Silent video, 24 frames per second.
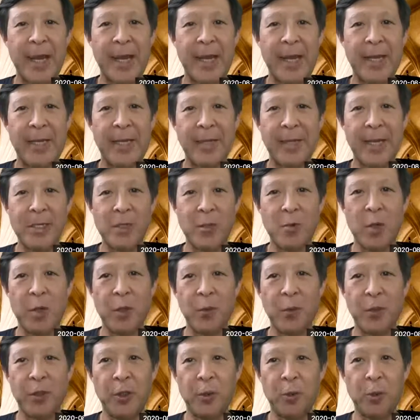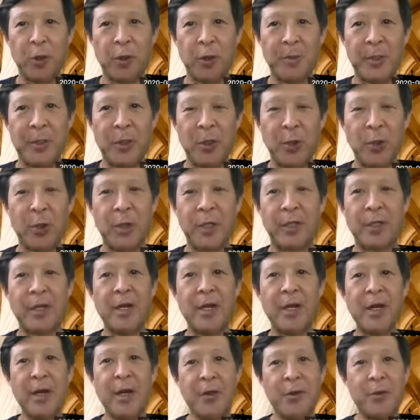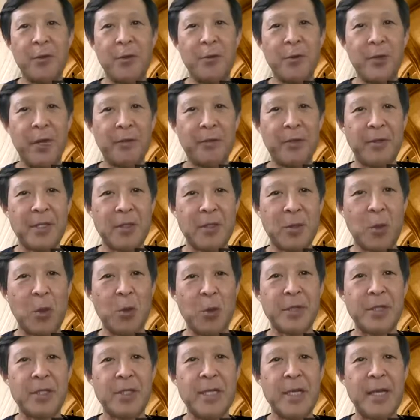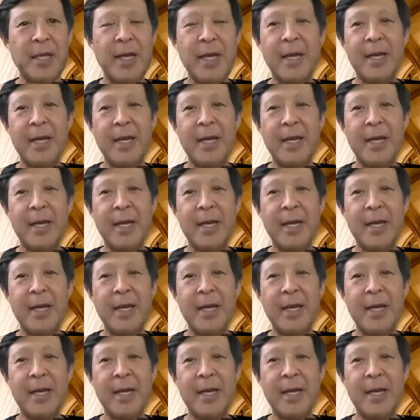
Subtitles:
and that's what you will be doing throughout this course.